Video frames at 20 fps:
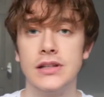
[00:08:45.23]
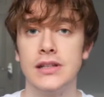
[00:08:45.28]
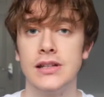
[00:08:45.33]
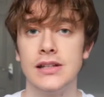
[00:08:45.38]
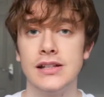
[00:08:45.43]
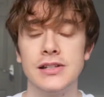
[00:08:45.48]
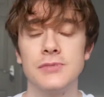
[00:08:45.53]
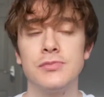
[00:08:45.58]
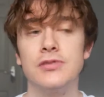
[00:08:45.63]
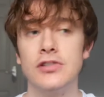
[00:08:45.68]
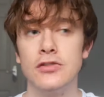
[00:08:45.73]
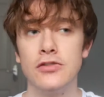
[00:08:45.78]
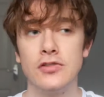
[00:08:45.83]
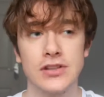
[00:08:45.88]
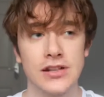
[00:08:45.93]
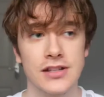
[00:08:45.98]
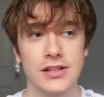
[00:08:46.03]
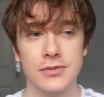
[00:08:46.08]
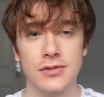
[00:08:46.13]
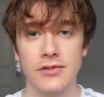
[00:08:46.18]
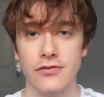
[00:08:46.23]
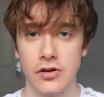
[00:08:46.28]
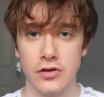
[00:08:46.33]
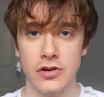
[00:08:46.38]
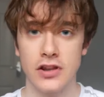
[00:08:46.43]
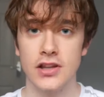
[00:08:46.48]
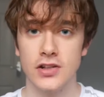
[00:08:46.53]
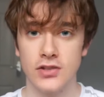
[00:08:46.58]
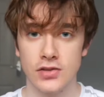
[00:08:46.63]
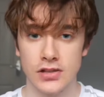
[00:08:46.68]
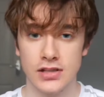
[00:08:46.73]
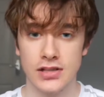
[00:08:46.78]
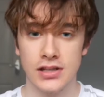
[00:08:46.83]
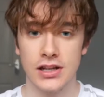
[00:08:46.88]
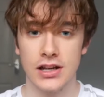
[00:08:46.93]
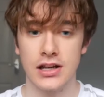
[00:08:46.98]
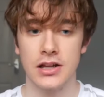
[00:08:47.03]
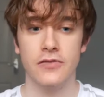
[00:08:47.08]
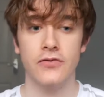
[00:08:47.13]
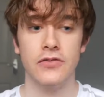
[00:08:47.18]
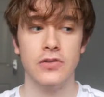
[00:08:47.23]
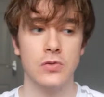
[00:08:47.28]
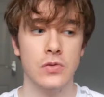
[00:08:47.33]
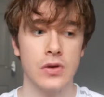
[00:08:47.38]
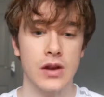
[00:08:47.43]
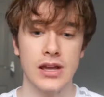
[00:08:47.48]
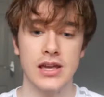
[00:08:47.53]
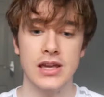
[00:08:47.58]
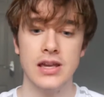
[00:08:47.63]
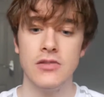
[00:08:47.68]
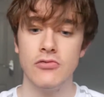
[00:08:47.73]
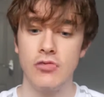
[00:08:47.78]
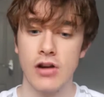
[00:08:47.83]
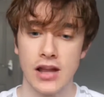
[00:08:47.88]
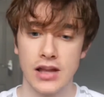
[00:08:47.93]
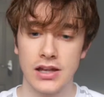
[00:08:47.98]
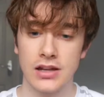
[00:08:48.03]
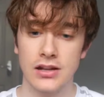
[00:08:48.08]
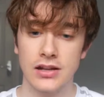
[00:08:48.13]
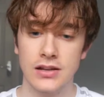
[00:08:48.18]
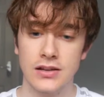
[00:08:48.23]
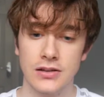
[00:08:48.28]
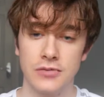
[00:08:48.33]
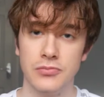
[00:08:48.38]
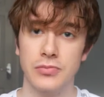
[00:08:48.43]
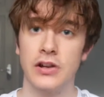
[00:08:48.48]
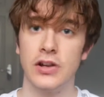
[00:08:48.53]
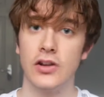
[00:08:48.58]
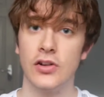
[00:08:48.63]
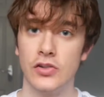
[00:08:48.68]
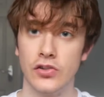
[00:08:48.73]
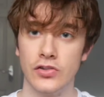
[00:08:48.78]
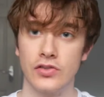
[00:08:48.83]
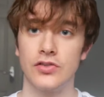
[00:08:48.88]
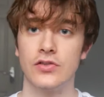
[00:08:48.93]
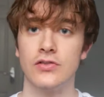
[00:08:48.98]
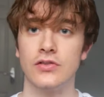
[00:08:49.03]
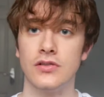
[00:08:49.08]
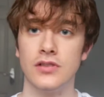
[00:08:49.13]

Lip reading: Nicolas Maduro said something very interesting in an interview where he reckoned that because